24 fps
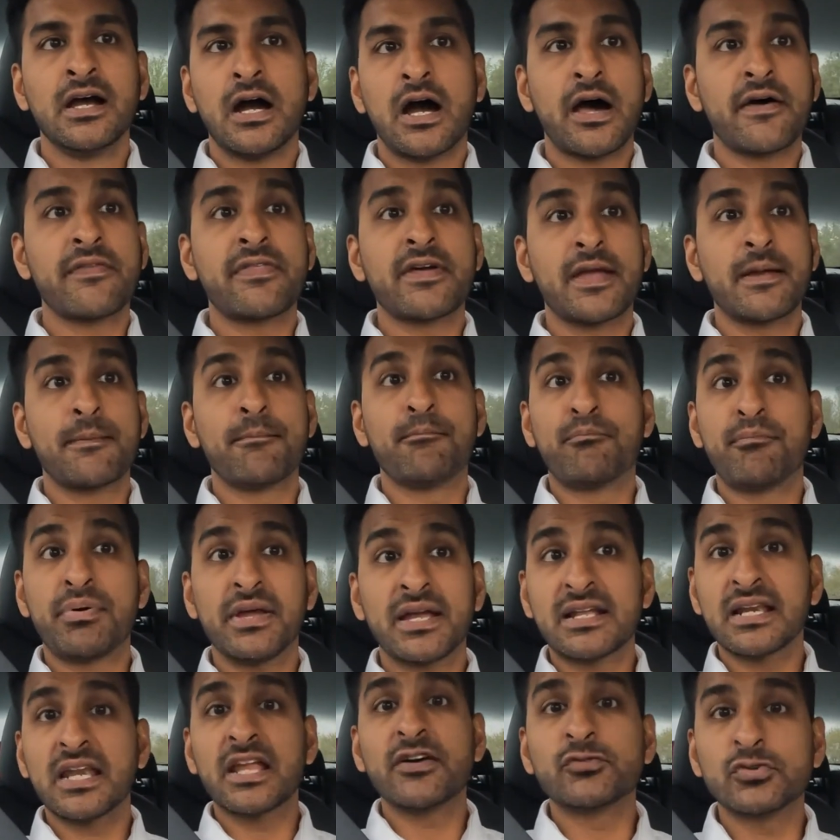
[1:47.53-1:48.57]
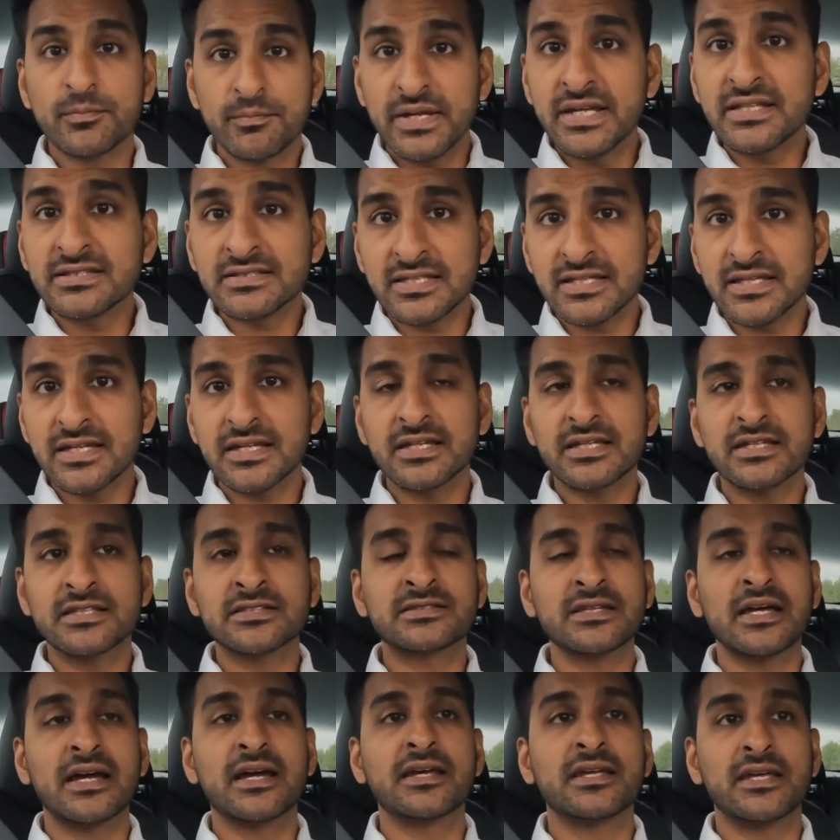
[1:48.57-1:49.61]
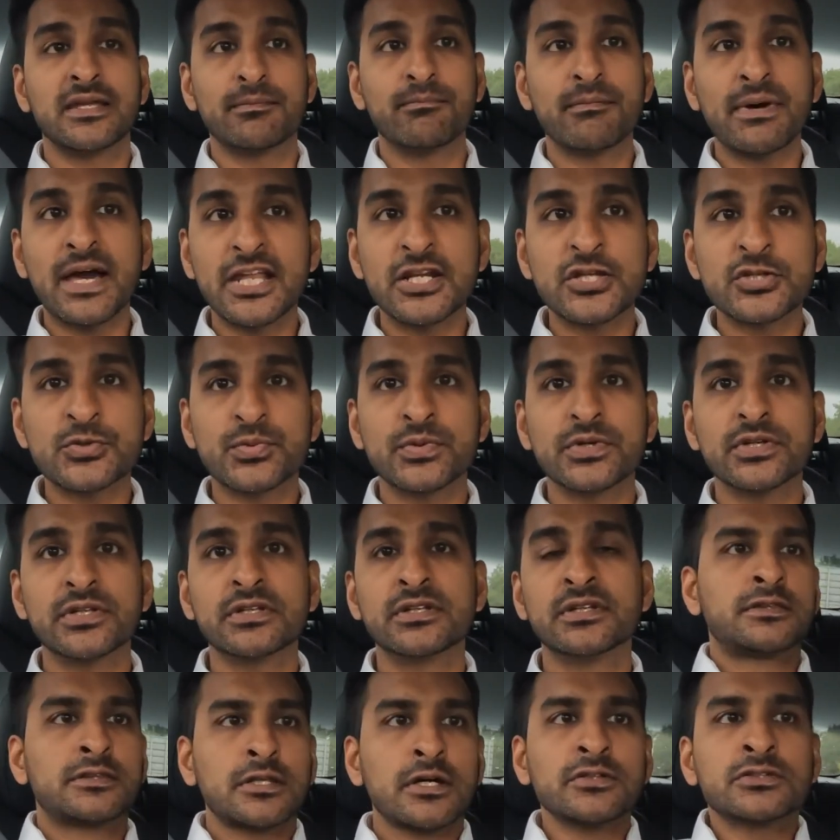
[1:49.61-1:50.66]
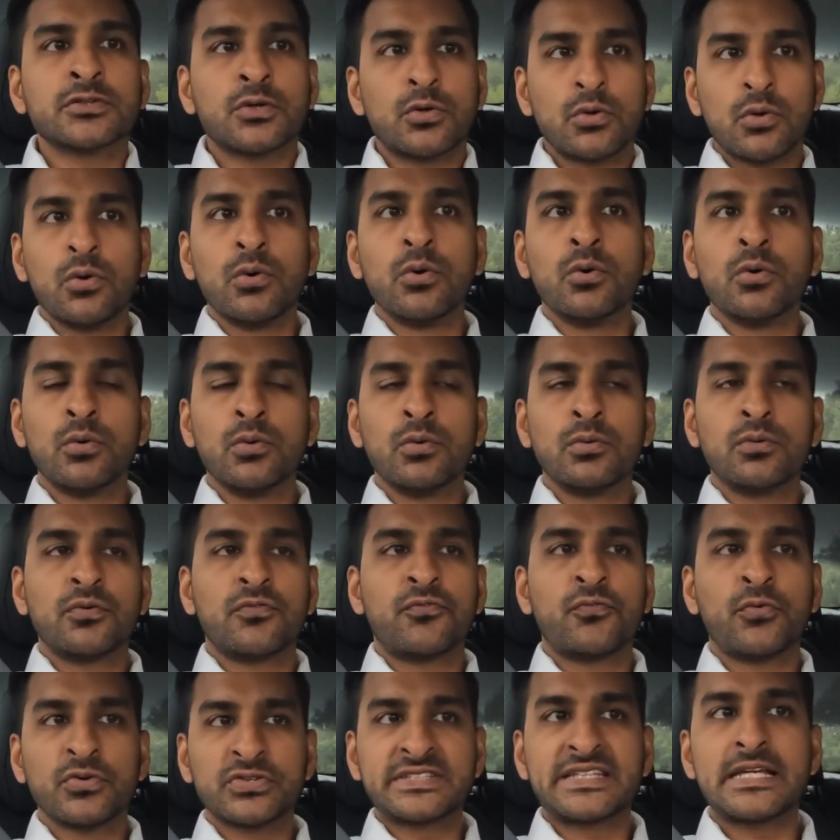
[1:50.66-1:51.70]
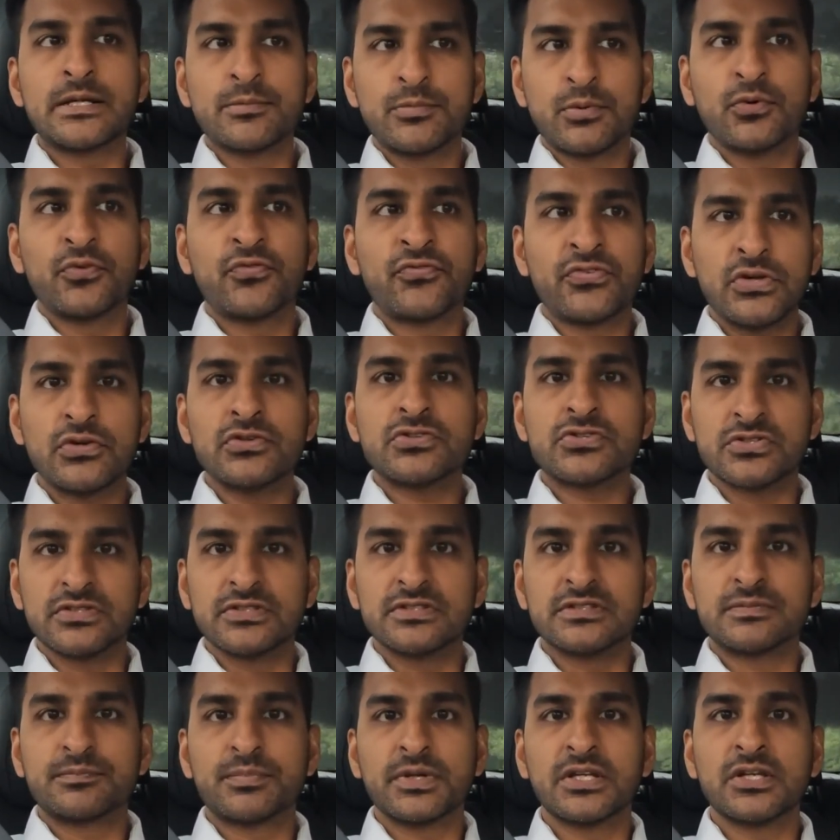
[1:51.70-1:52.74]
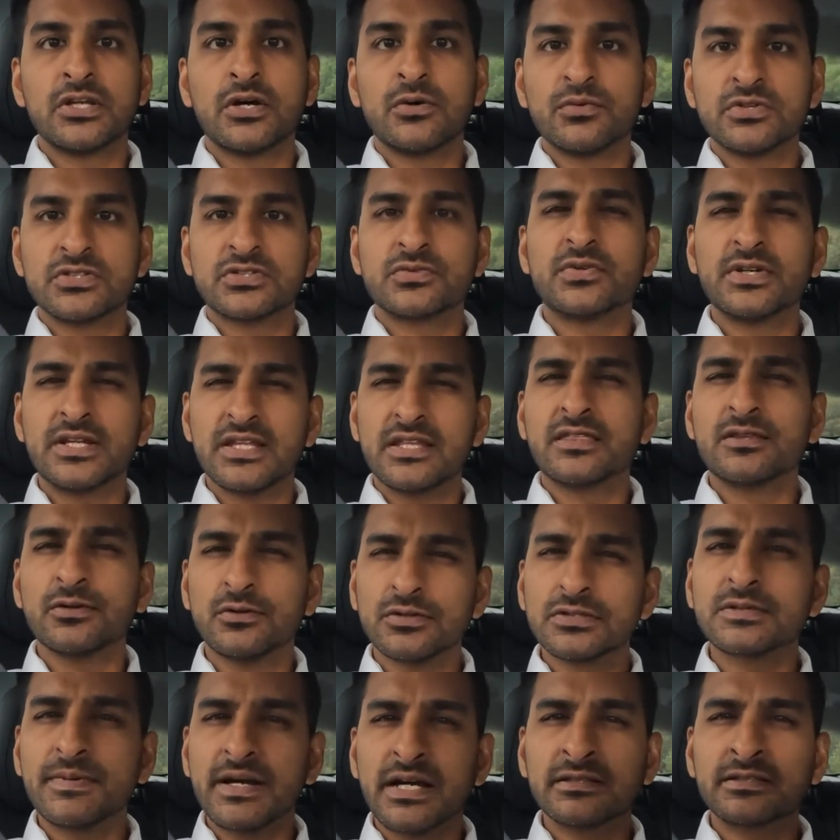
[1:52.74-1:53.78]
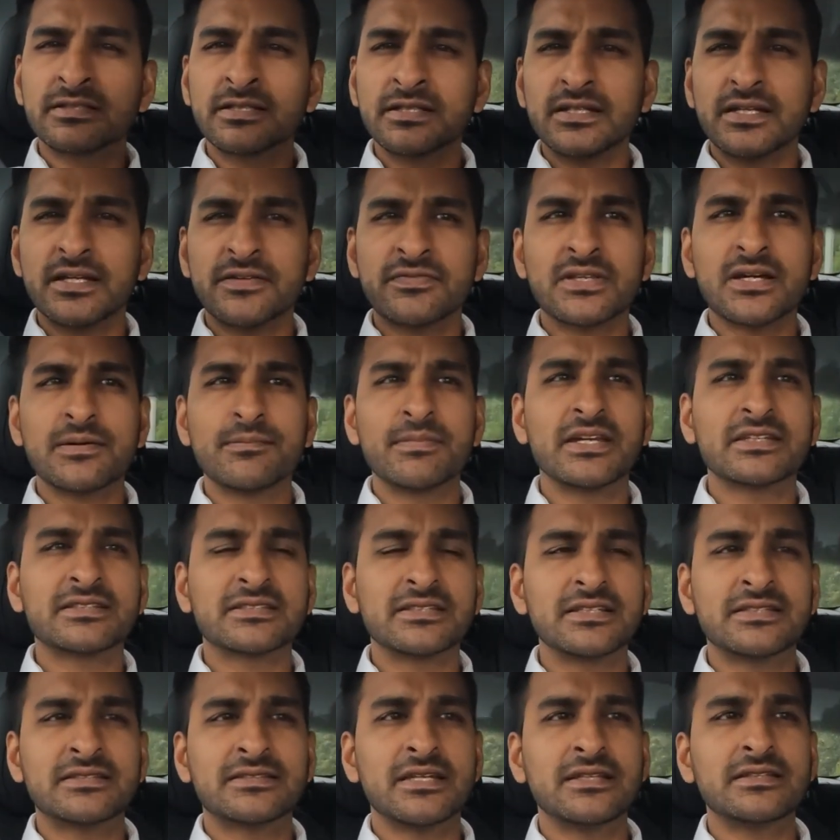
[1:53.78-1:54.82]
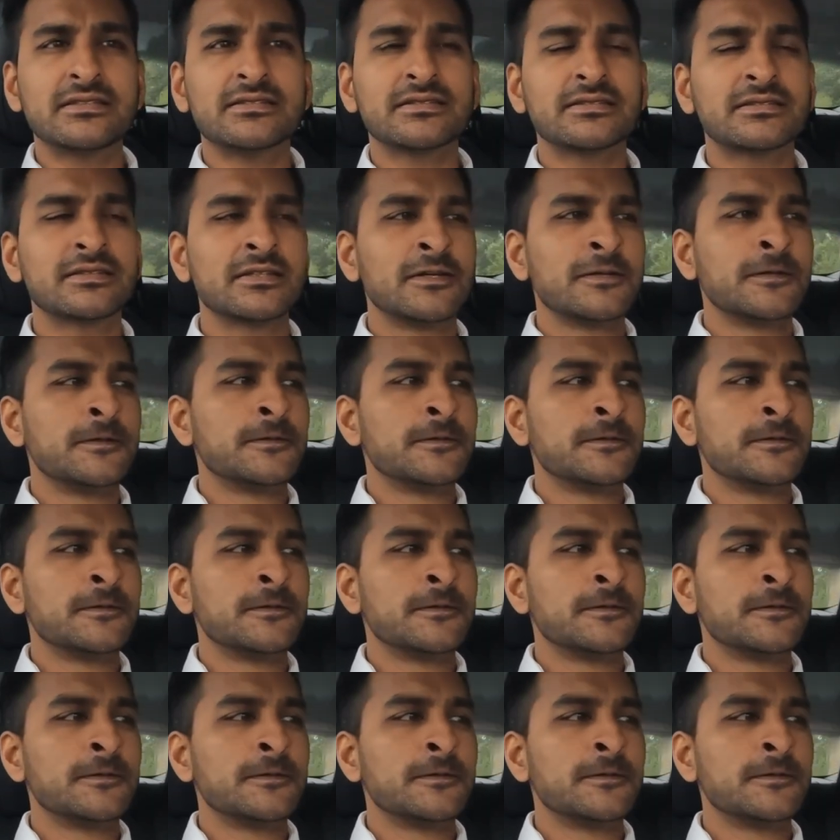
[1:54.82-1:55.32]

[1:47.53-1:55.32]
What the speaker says: Are they in big level meetings in management? Those are all foreseeable futures, but no one's really thought about it, if that makes any sense.